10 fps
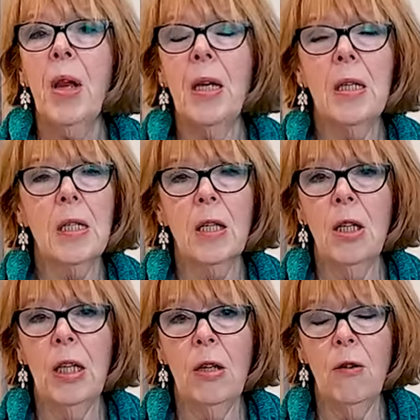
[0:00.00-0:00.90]
and
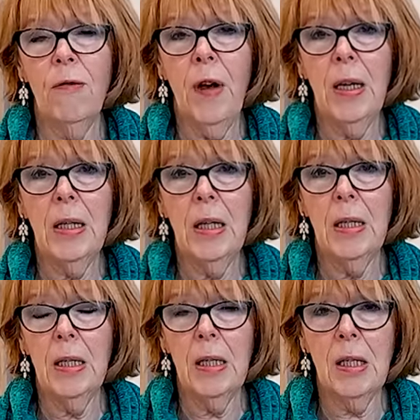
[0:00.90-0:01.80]
suddenly you find that,
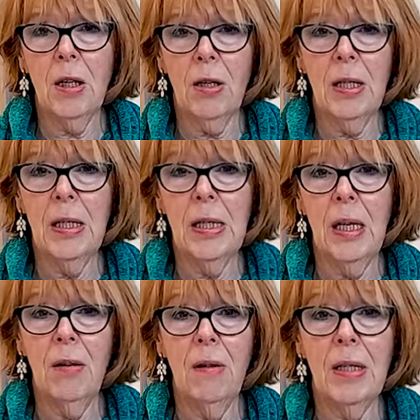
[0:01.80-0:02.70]
that it's starting
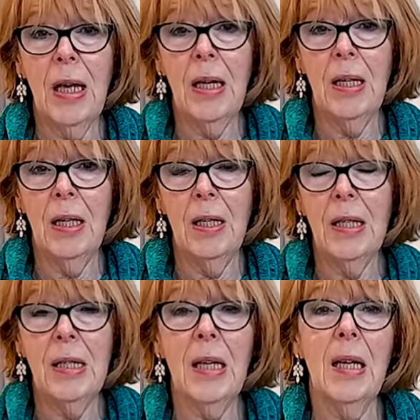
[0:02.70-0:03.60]
to irritate the, the
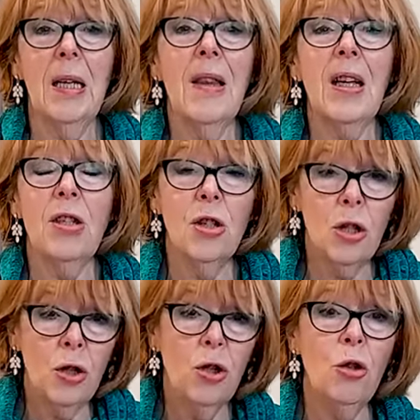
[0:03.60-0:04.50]
skin, and that's
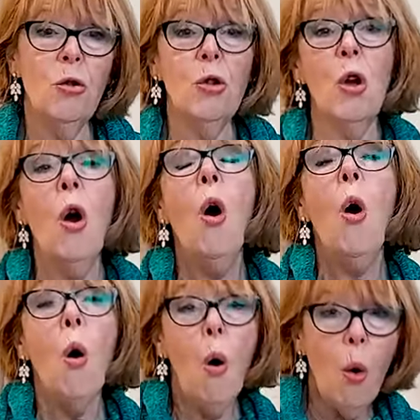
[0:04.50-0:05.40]
just due to
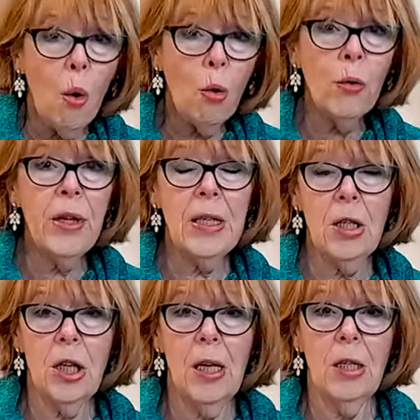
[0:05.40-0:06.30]
all these
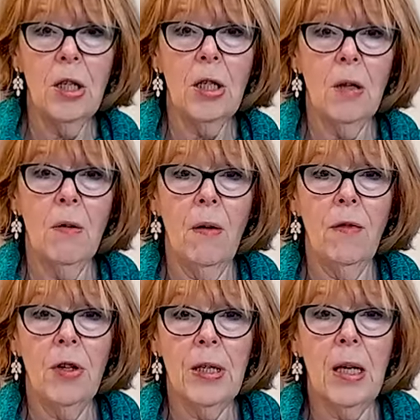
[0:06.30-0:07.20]
changes of, of
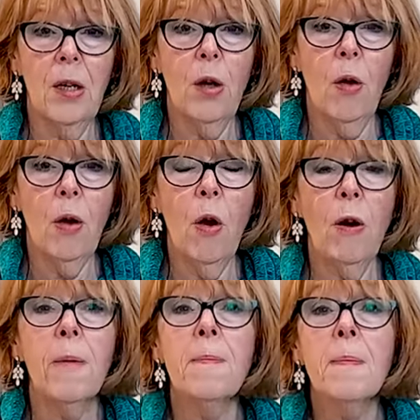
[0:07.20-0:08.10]
your skin going on.